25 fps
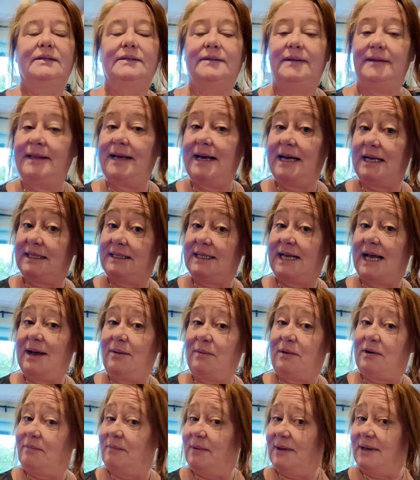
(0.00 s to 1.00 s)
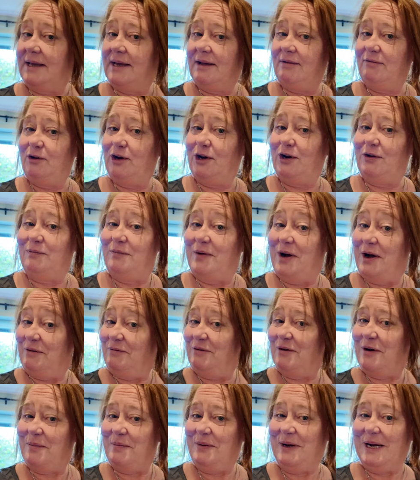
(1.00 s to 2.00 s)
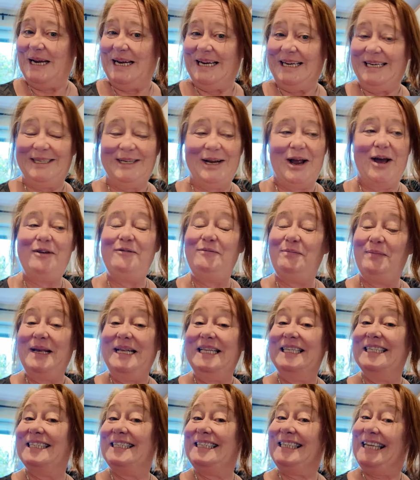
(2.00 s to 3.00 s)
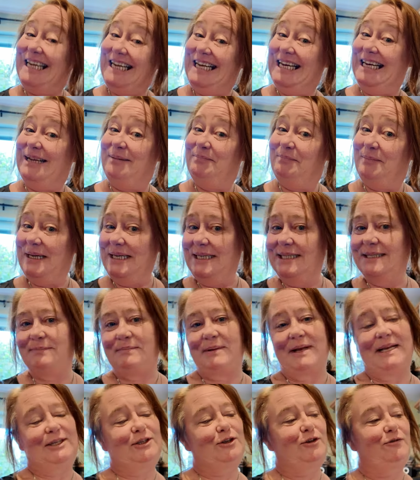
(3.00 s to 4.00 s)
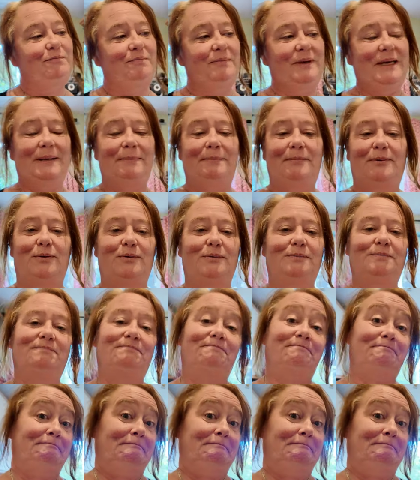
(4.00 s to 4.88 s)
So that is how I've been getting rid of my rubbish. I've been stealing bin space off people.